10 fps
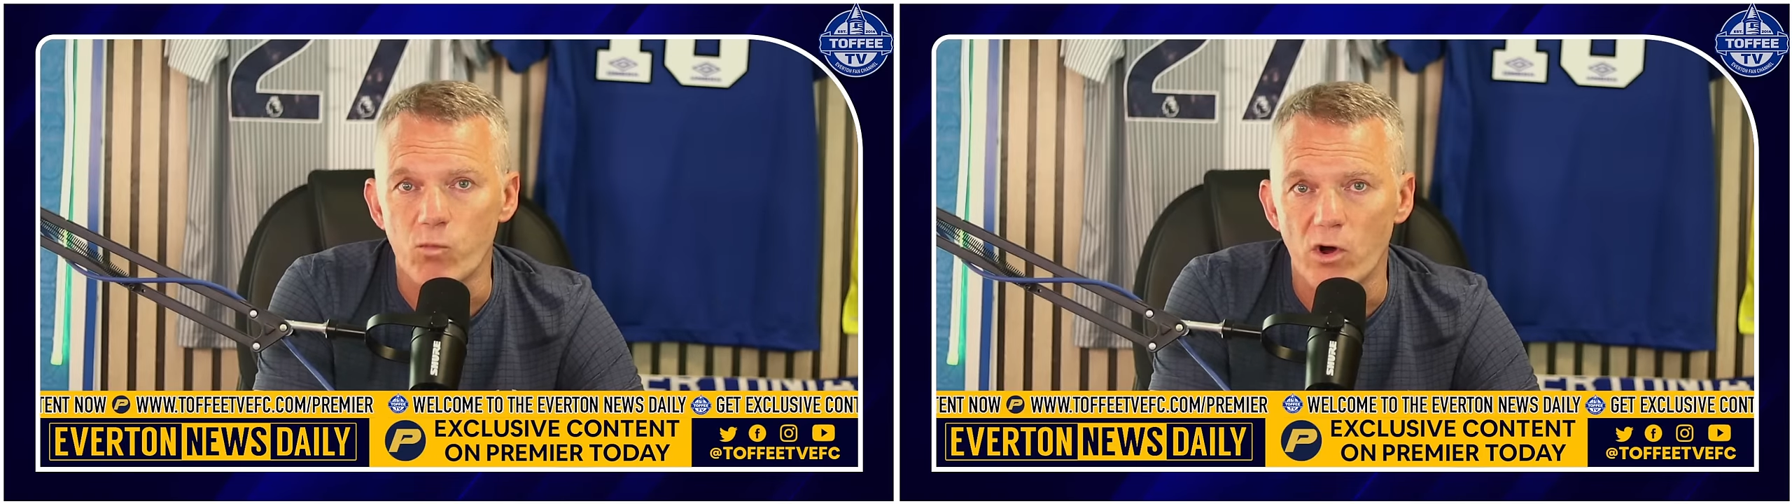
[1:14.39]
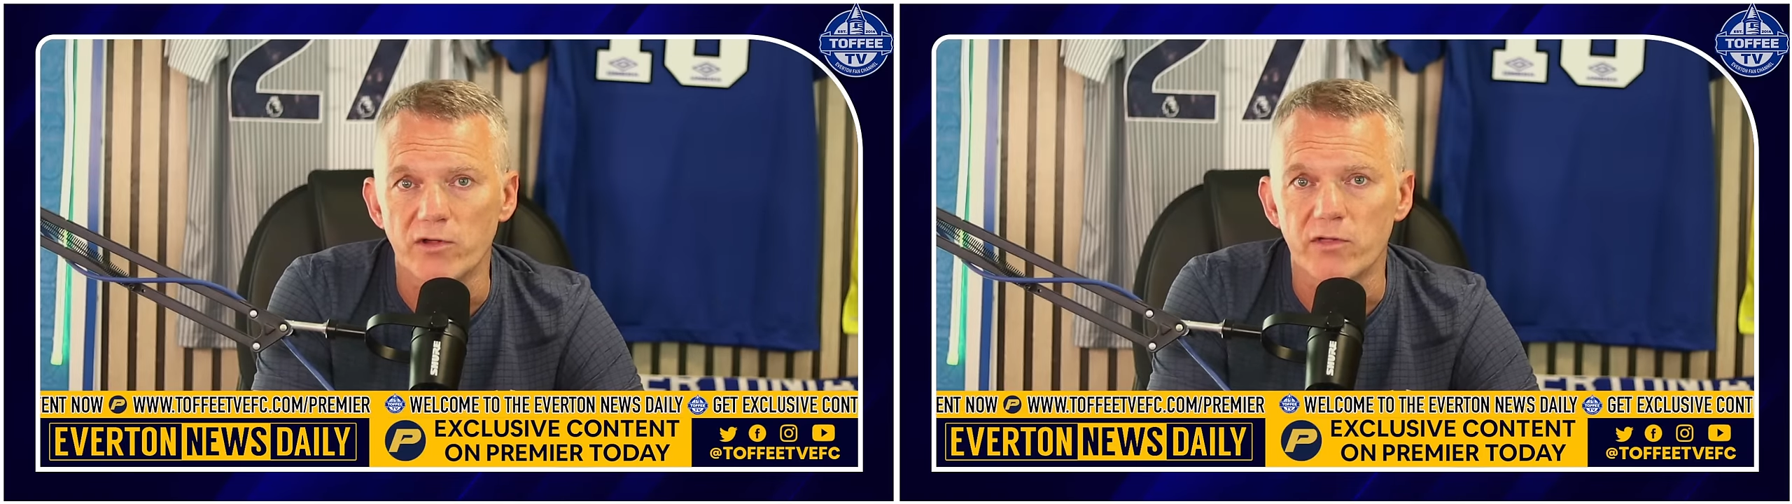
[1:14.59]

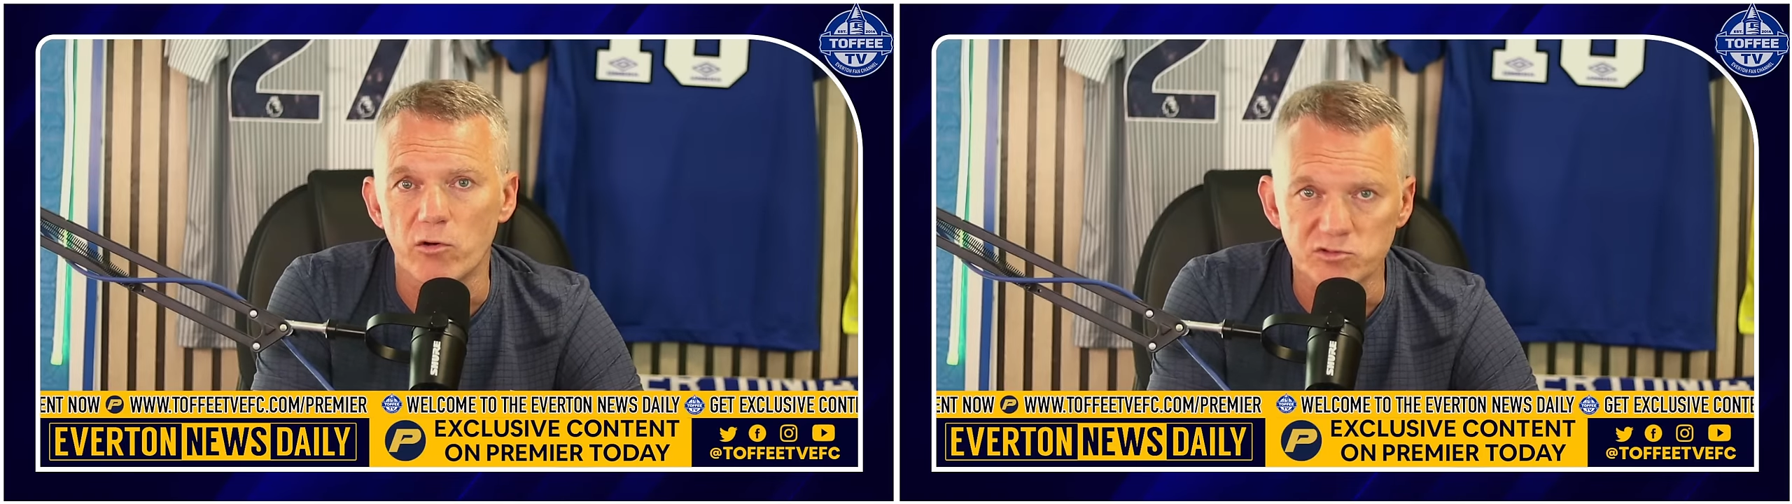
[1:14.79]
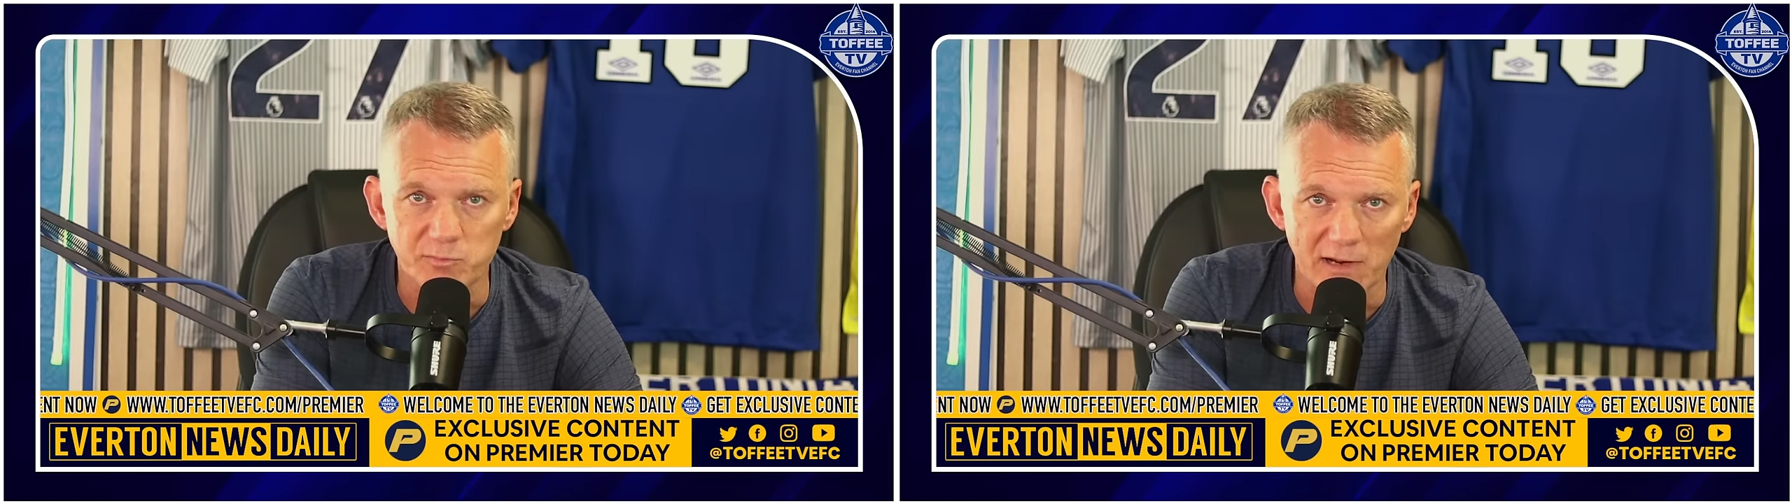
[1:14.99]
one of
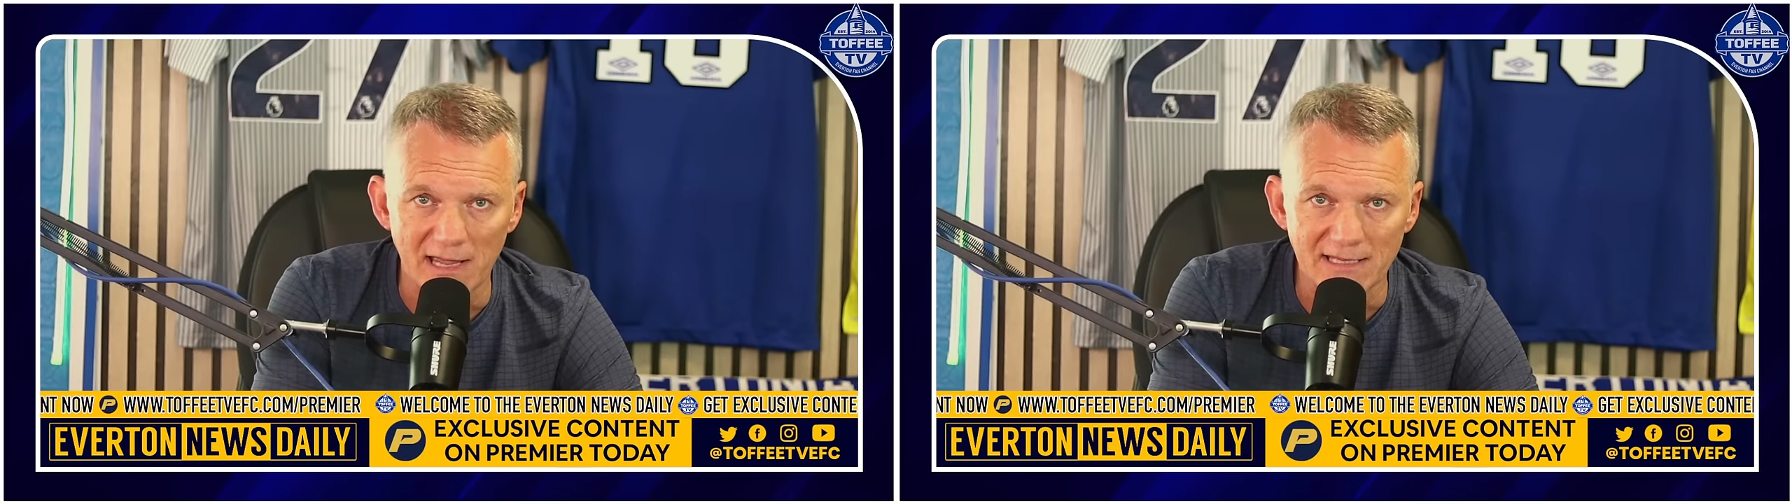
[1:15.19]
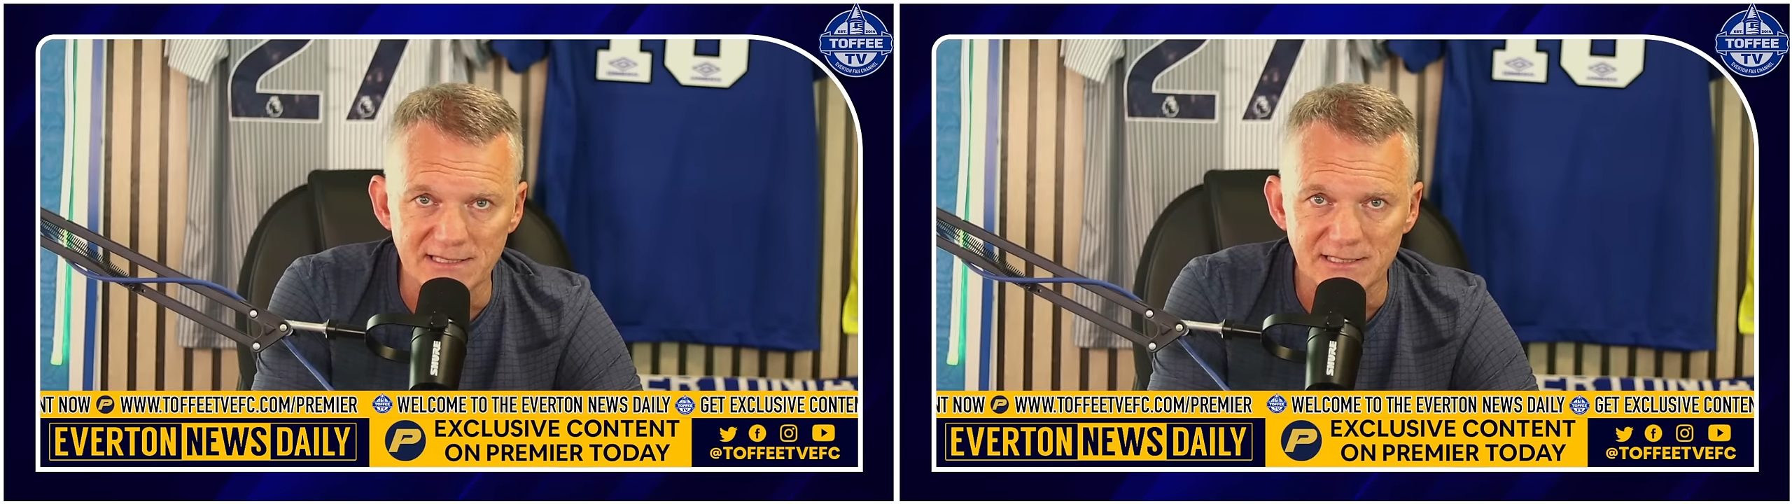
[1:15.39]
those
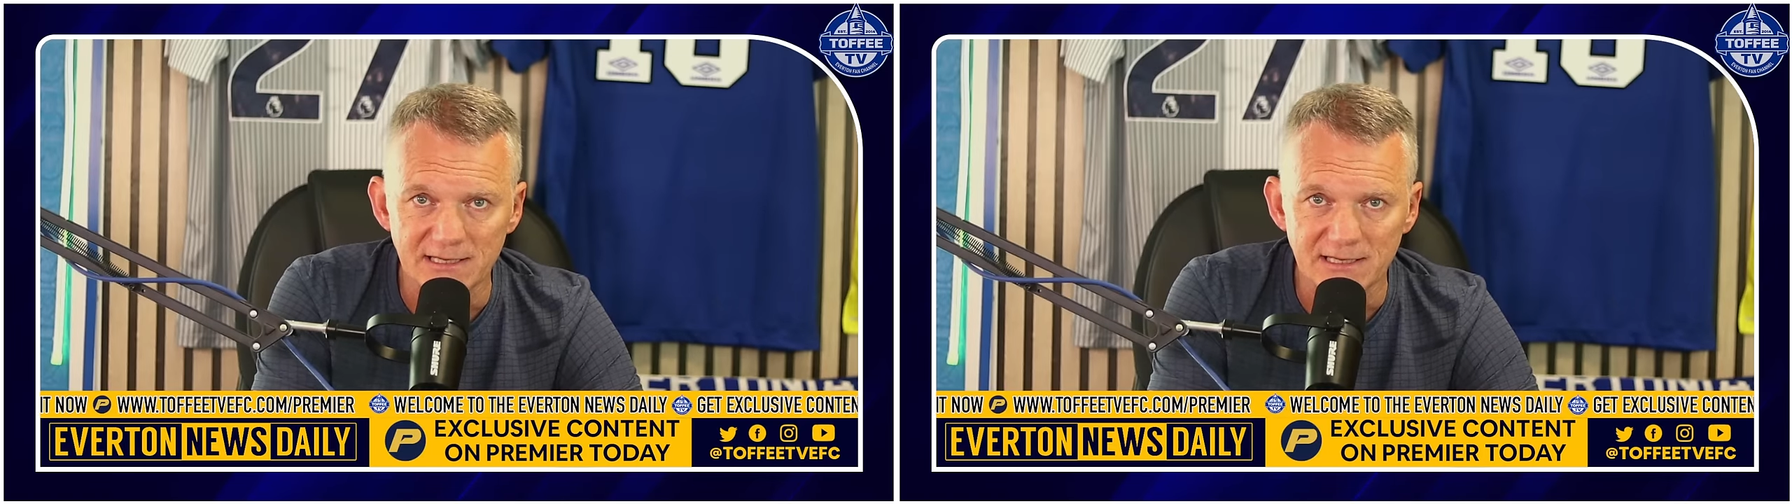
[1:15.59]
players